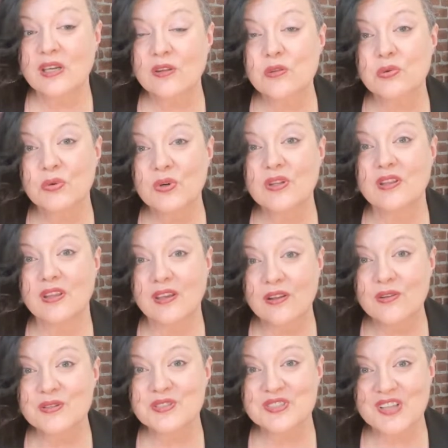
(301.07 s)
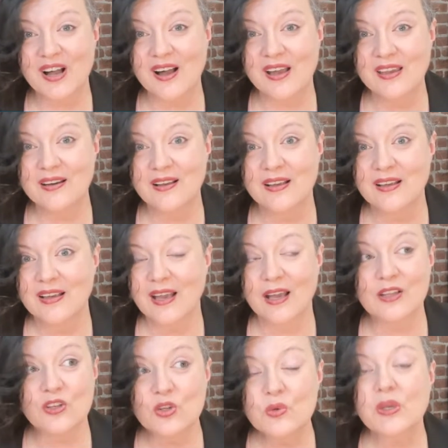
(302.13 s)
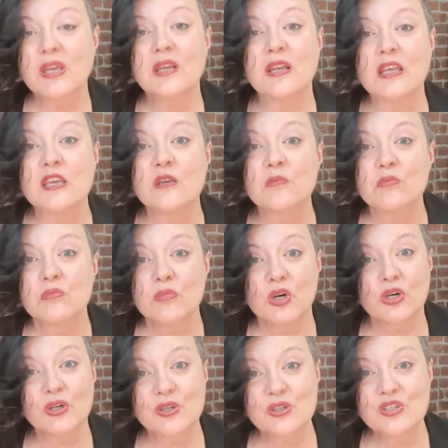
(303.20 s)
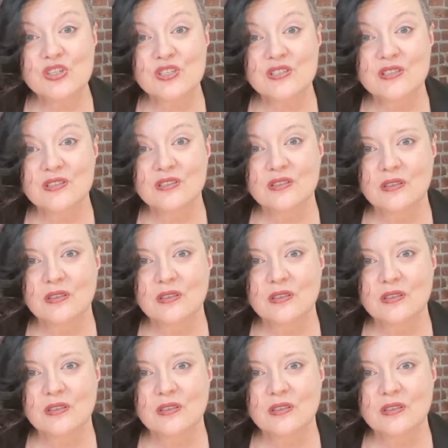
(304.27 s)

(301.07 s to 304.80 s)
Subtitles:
can get through to the other side and you can emerge